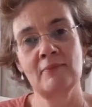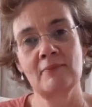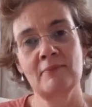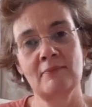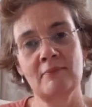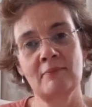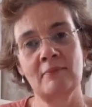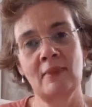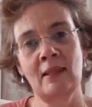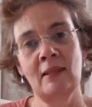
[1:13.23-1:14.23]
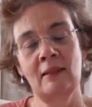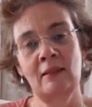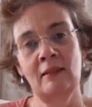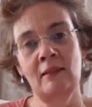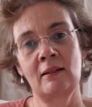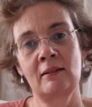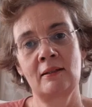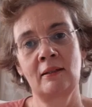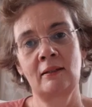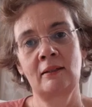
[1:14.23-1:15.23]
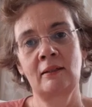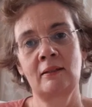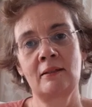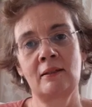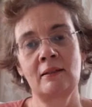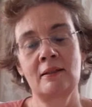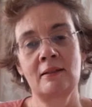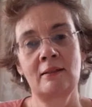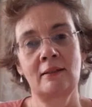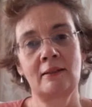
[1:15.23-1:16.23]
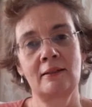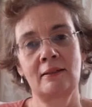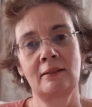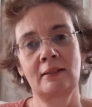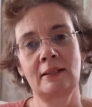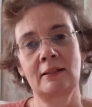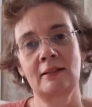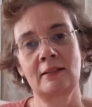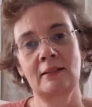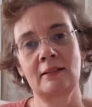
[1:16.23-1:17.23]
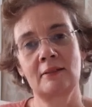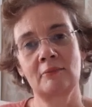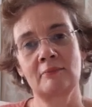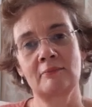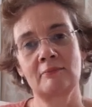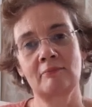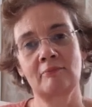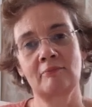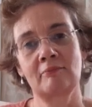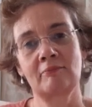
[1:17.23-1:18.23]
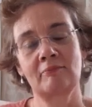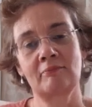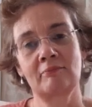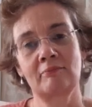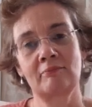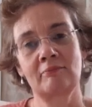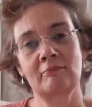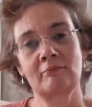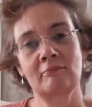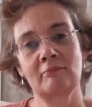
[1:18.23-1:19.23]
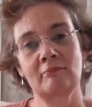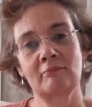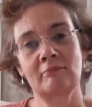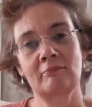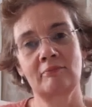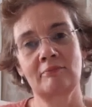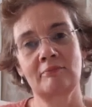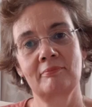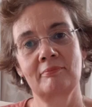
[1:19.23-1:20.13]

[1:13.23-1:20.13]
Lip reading: No one is speaking in this clip.